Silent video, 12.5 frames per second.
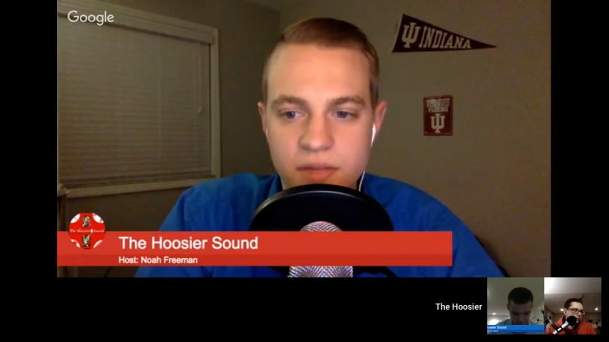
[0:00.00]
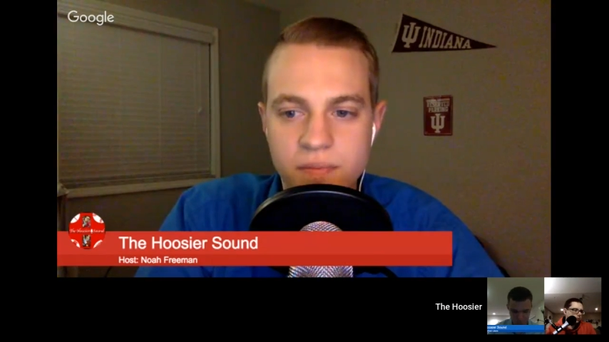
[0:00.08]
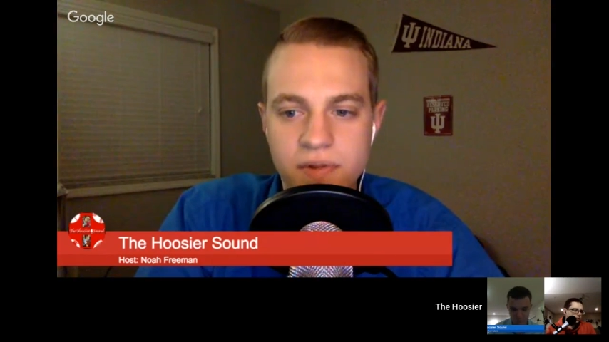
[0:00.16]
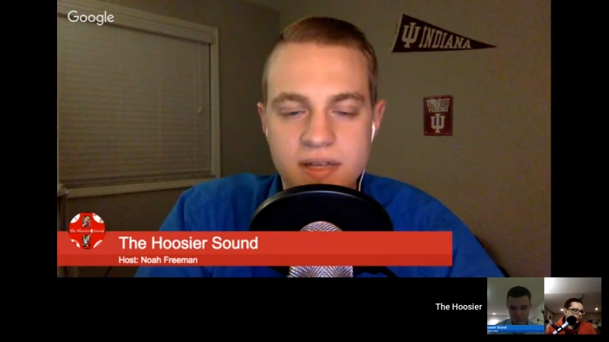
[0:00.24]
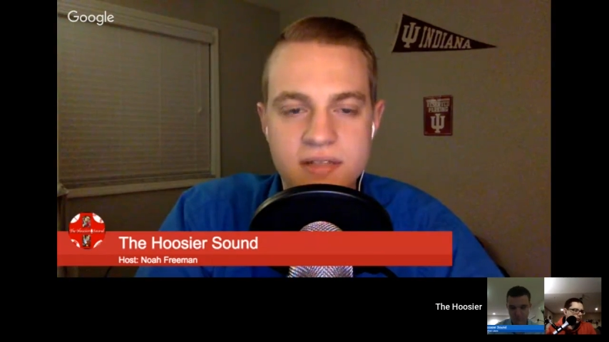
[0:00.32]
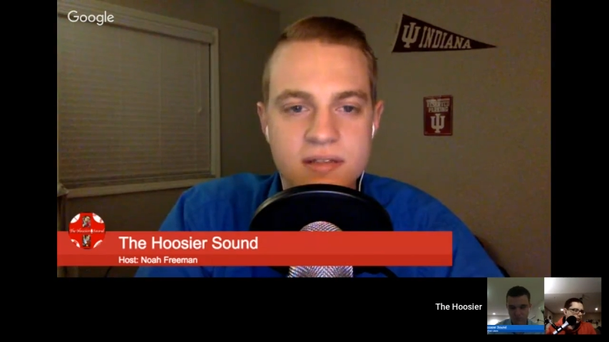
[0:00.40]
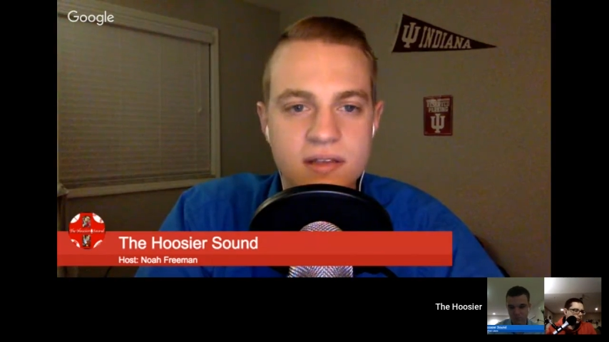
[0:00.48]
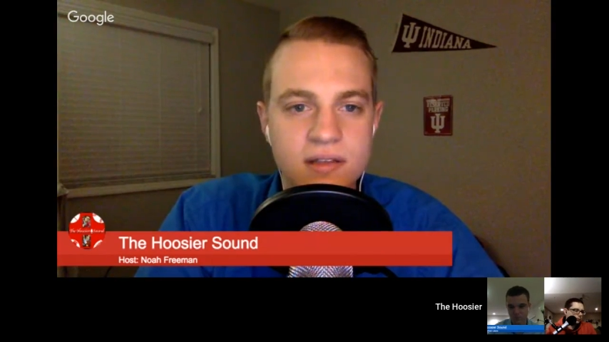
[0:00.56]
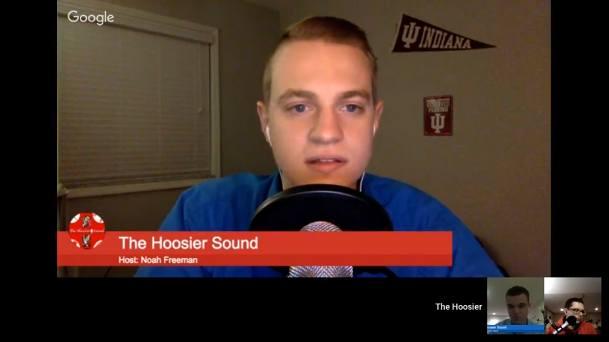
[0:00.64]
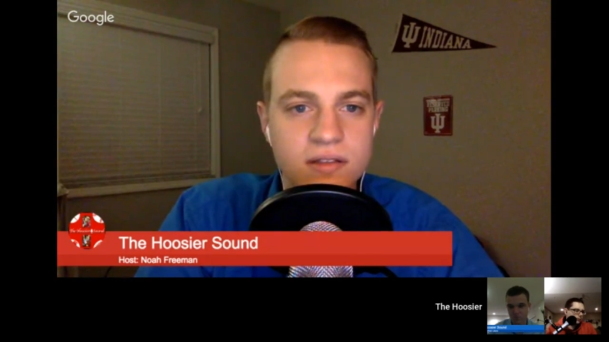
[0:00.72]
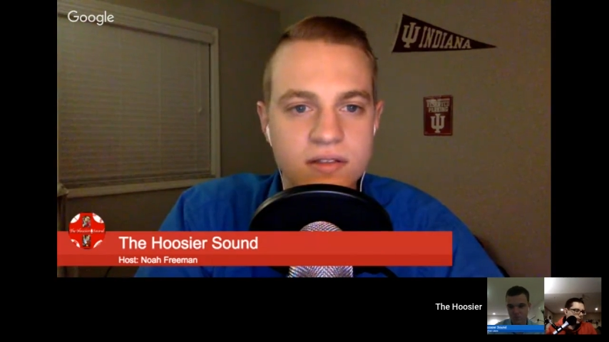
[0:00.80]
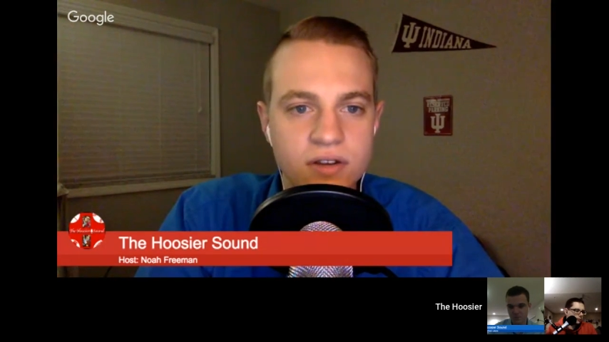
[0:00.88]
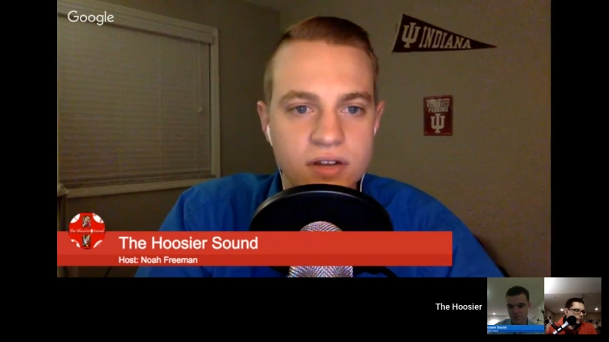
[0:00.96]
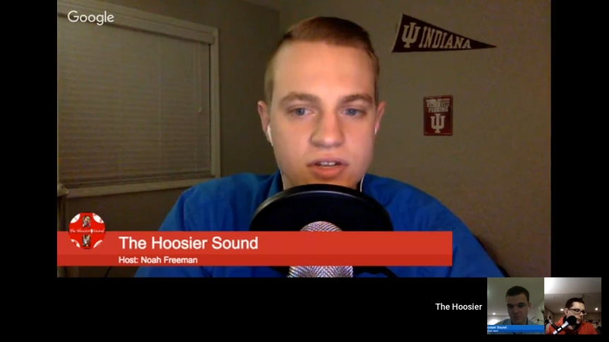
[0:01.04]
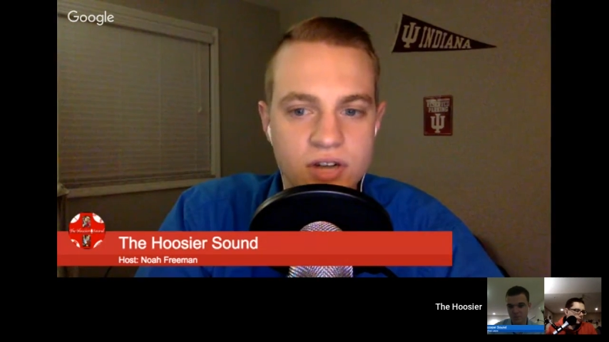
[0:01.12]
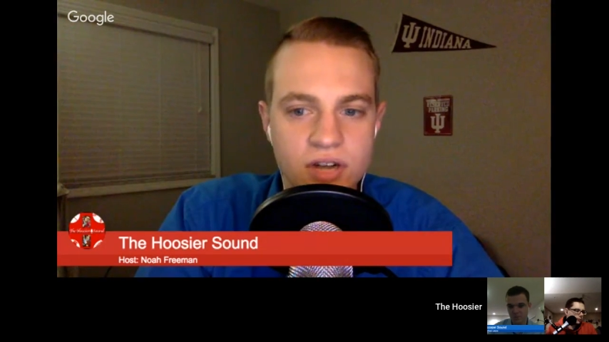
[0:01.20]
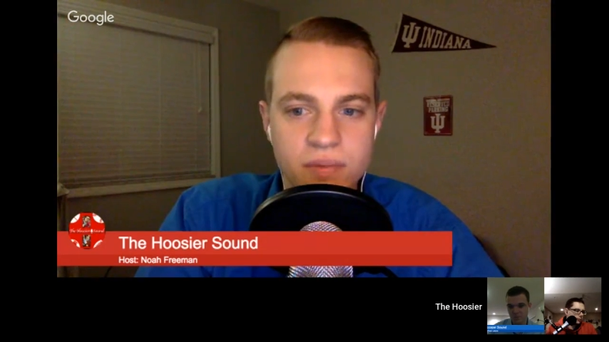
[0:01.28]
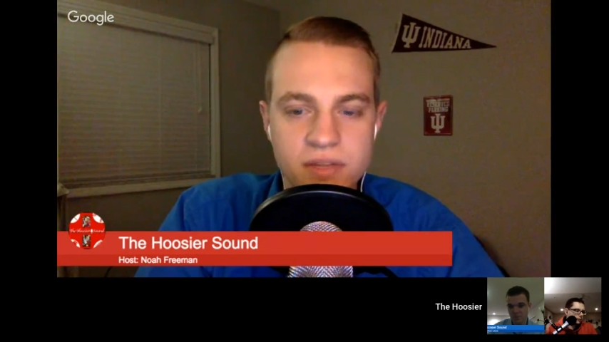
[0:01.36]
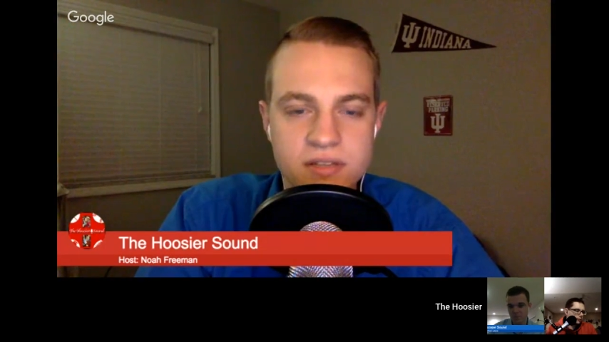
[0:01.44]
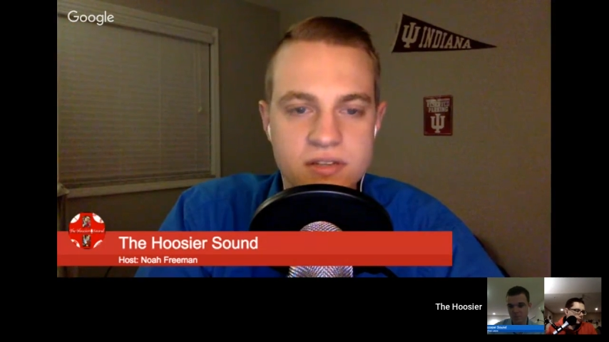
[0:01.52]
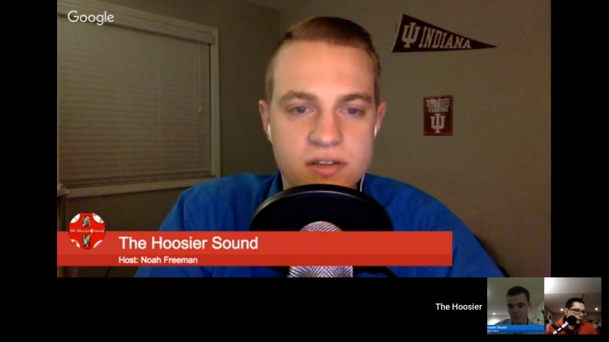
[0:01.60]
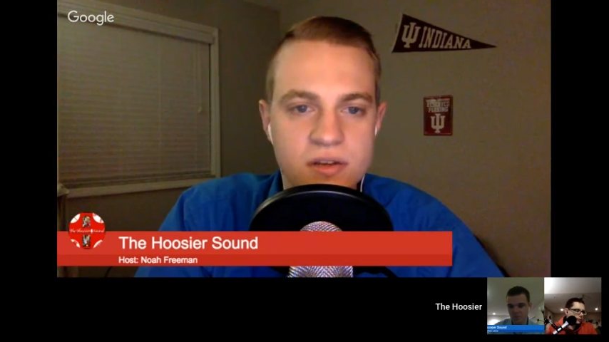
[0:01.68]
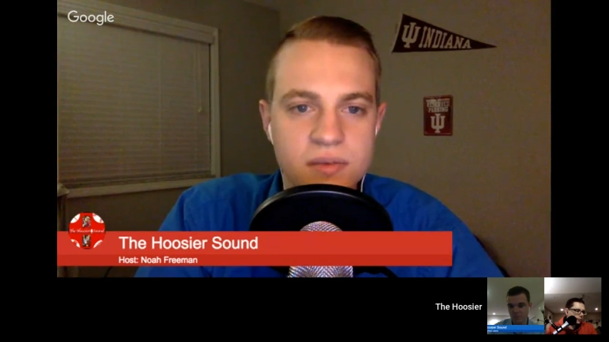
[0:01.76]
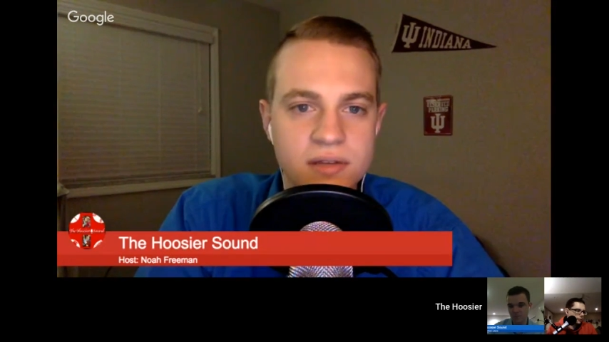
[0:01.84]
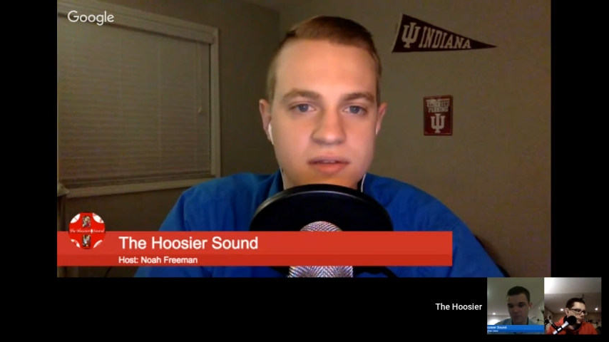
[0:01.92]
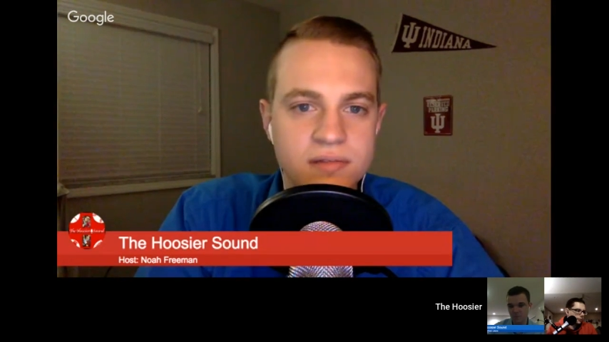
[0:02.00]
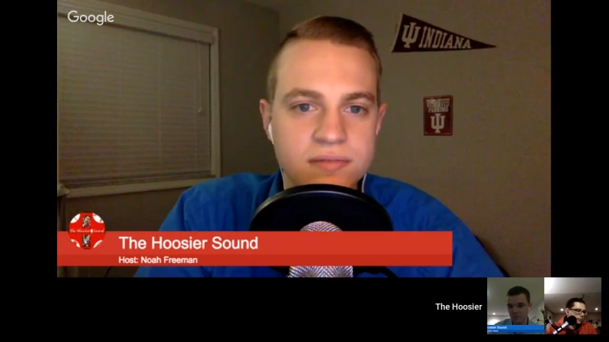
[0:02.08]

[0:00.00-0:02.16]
place that they're going to drop in this tournament.